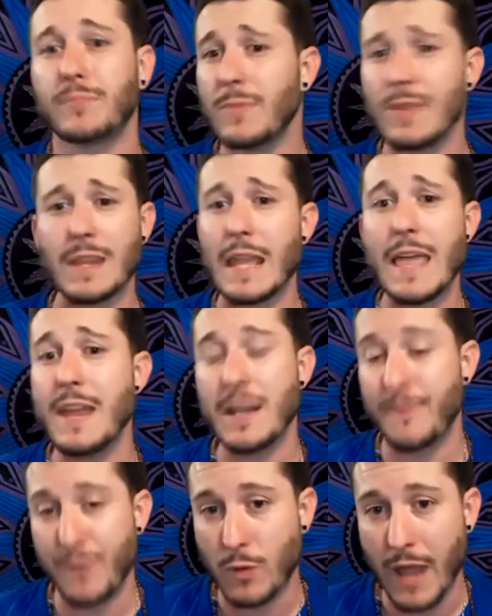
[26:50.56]
and then if
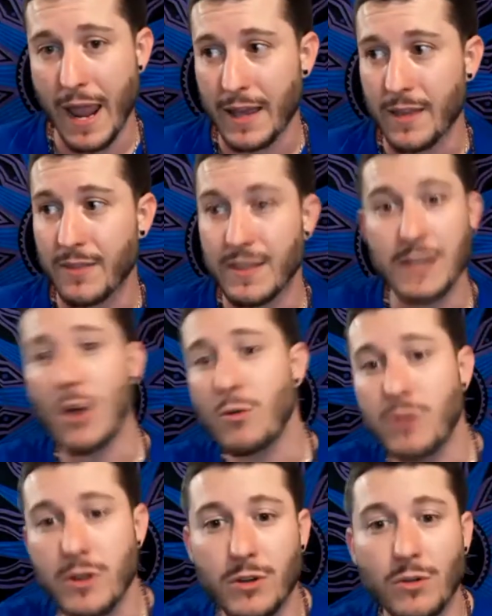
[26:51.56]
you can't, then go do
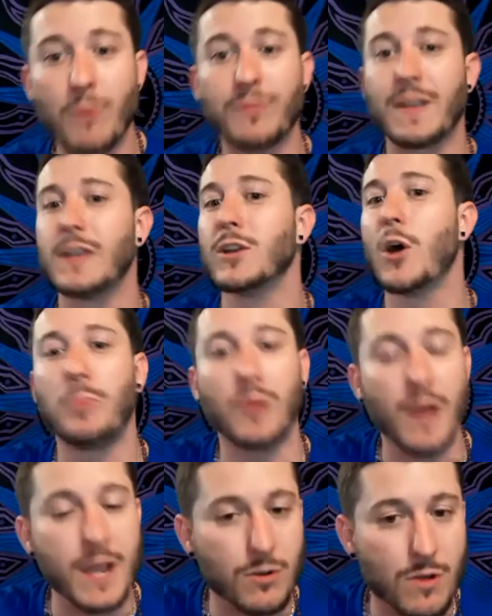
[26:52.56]
your own thing. Go play
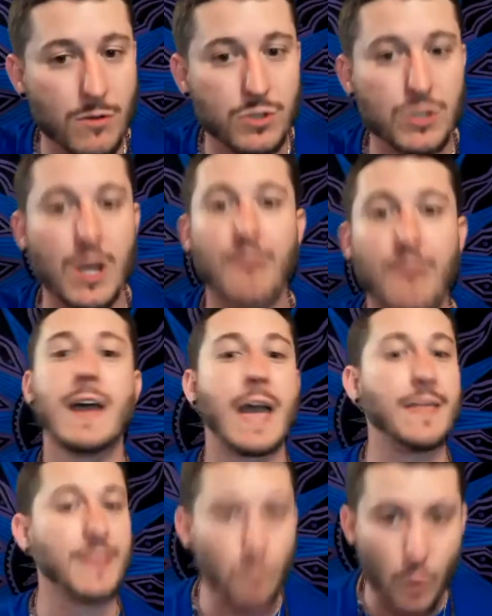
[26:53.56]
your own stuff, and
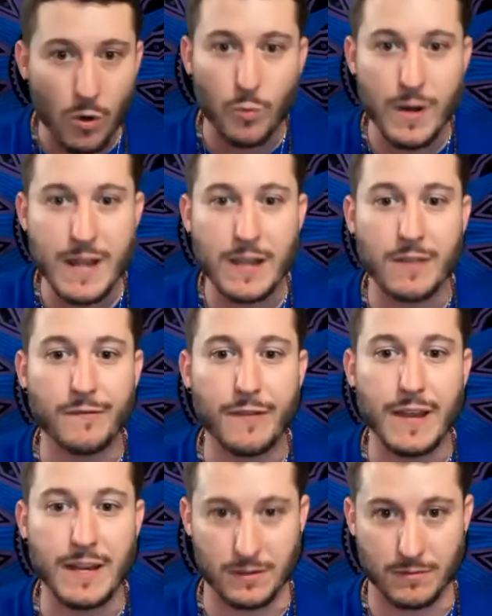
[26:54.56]
then
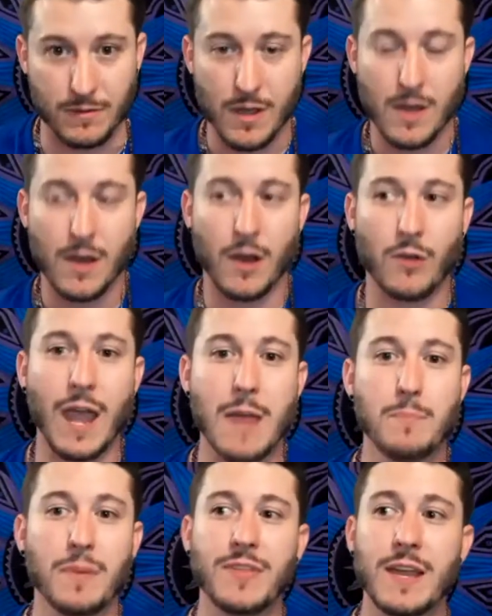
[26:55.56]
reconvene. Okay,
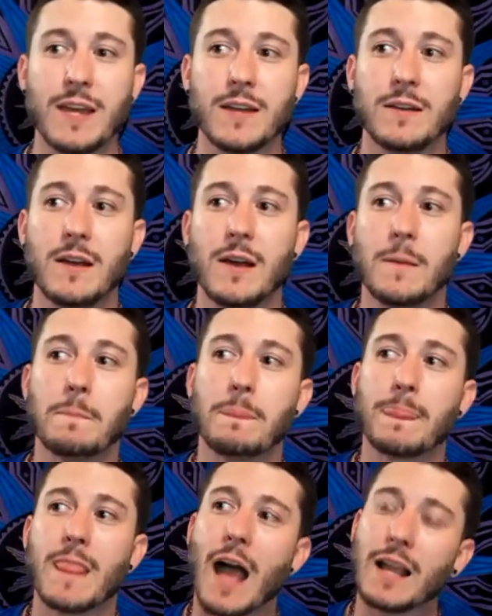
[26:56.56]
but then
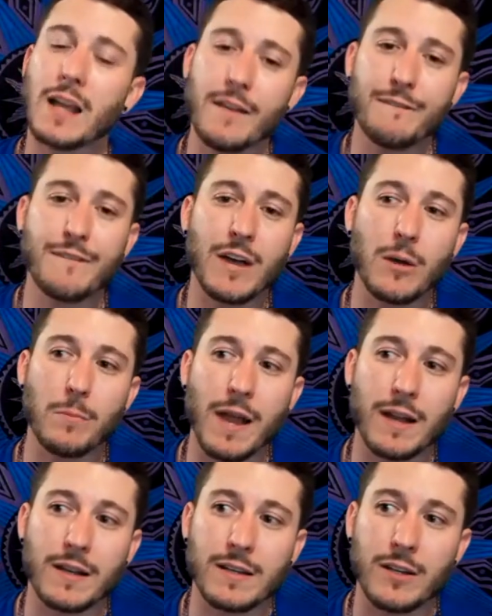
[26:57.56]
I kind of felt bad.
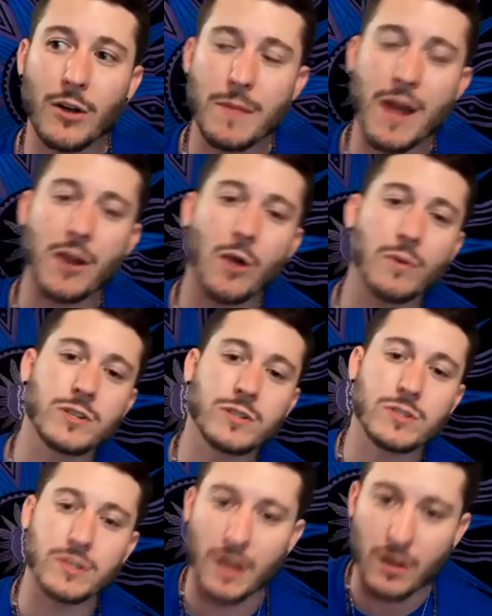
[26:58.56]
You know, I'm not always just,
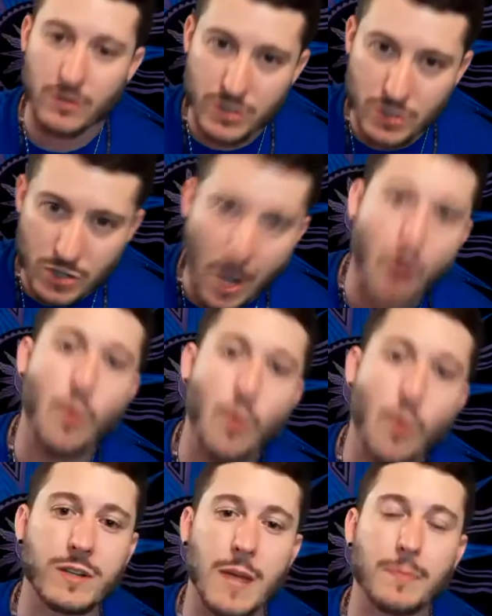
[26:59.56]
you know, just go
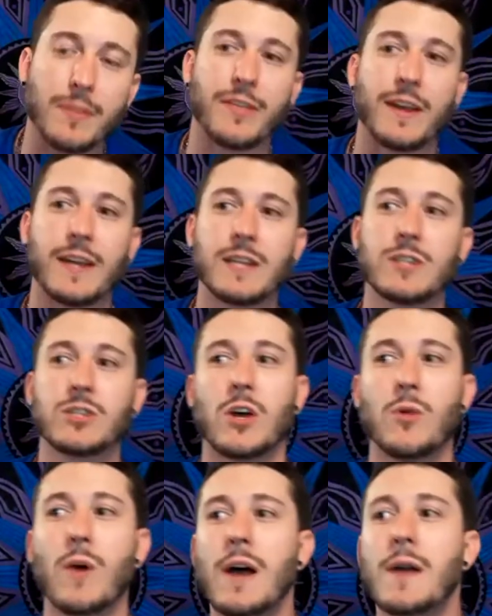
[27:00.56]
on type of thing.
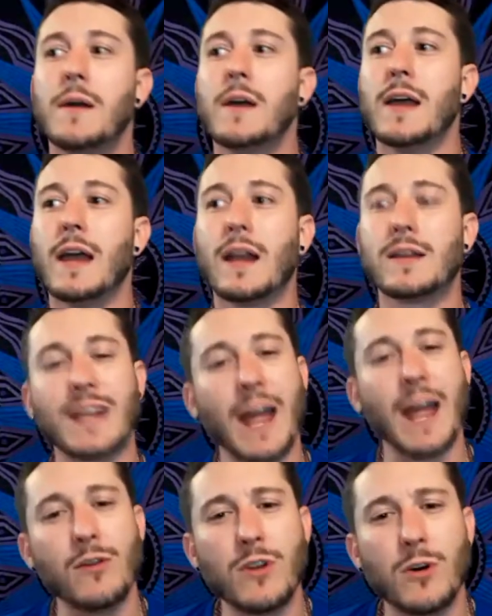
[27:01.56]
So, and I was like, I
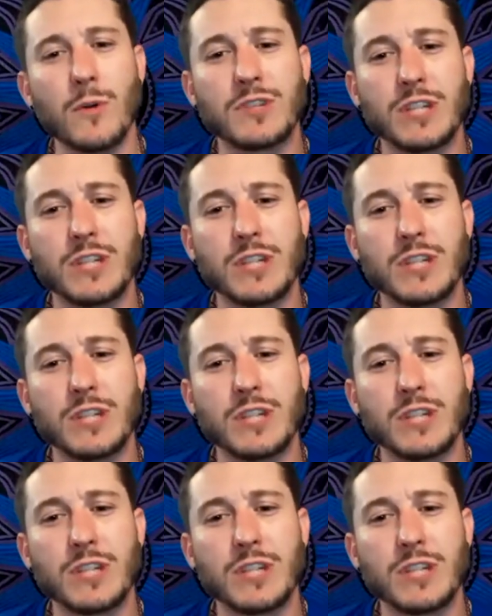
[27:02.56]
don't know if she